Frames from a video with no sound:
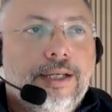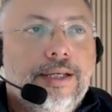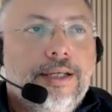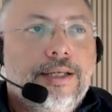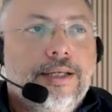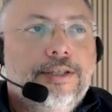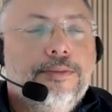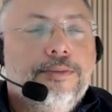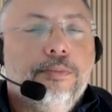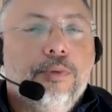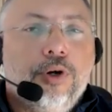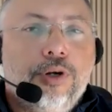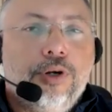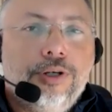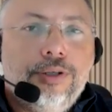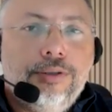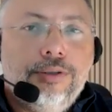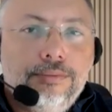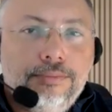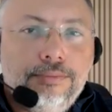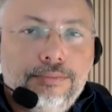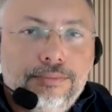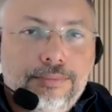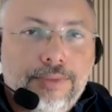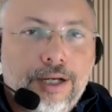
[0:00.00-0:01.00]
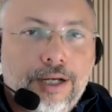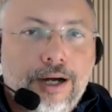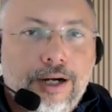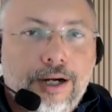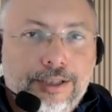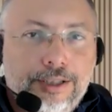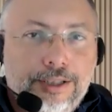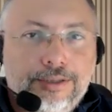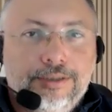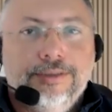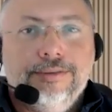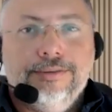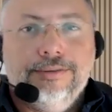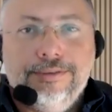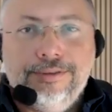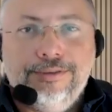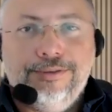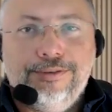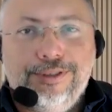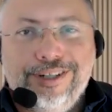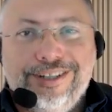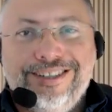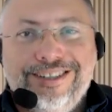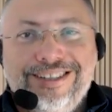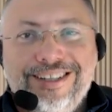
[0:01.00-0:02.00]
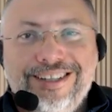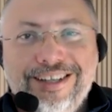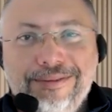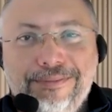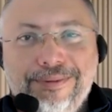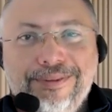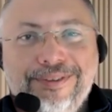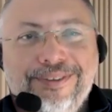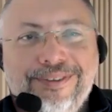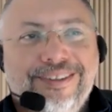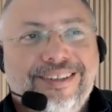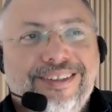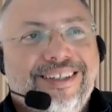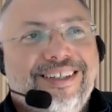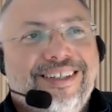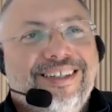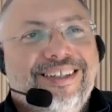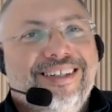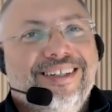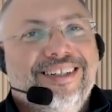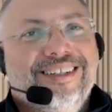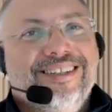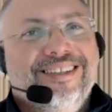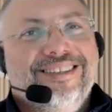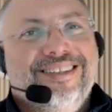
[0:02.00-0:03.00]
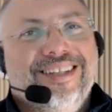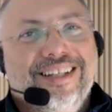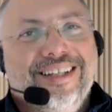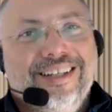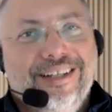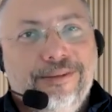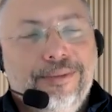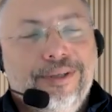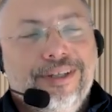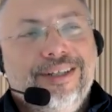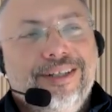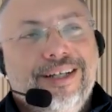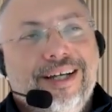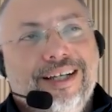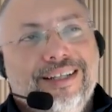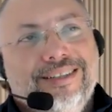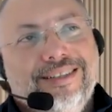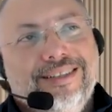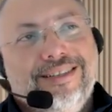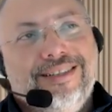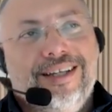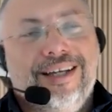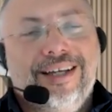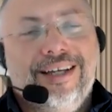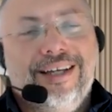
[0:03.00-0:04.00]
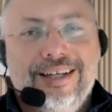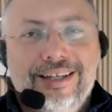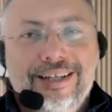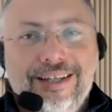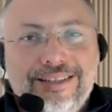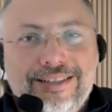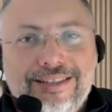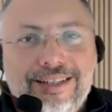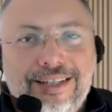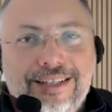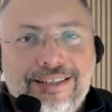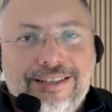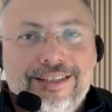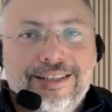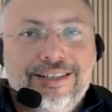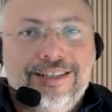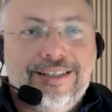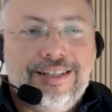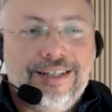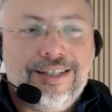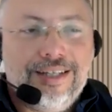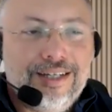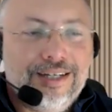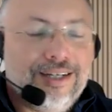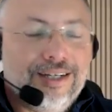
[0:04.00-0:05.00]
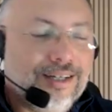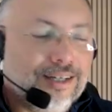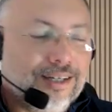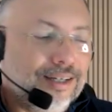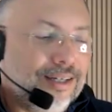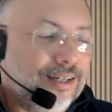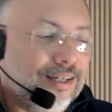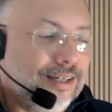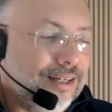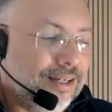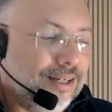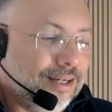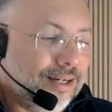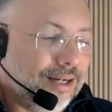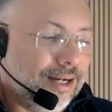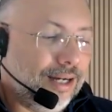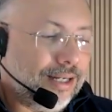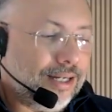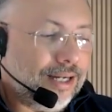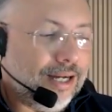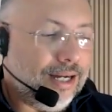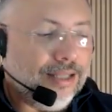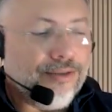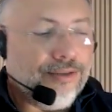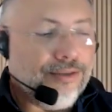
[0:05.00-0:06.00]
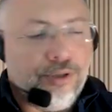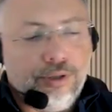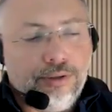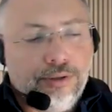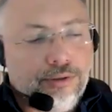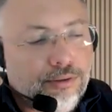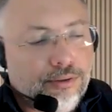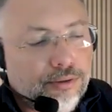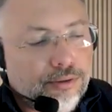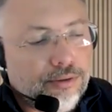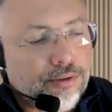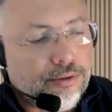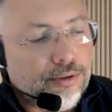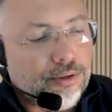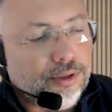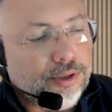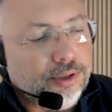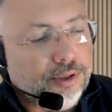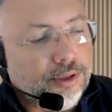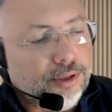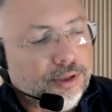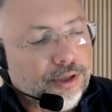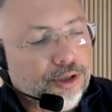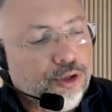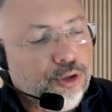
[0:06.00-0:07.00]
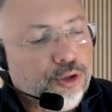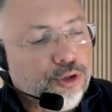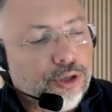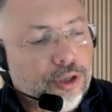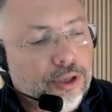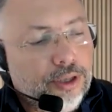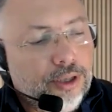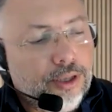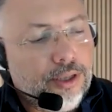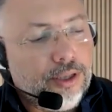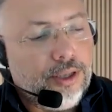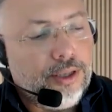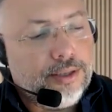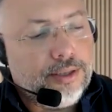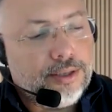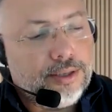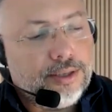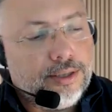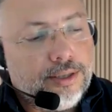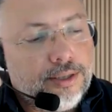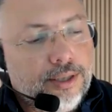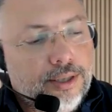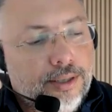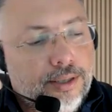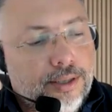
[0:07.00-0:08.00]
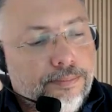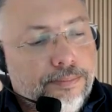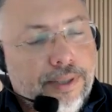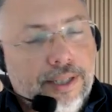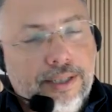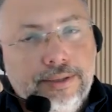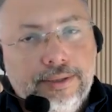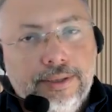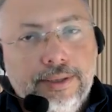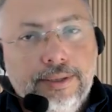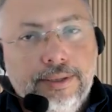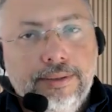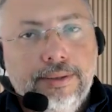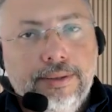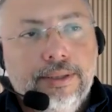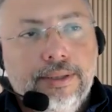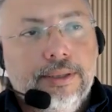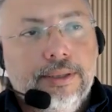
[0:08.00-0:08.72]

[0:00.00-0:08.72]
it's more hard. For example, it's a little bit hard. It's just a kind not usually it's Python,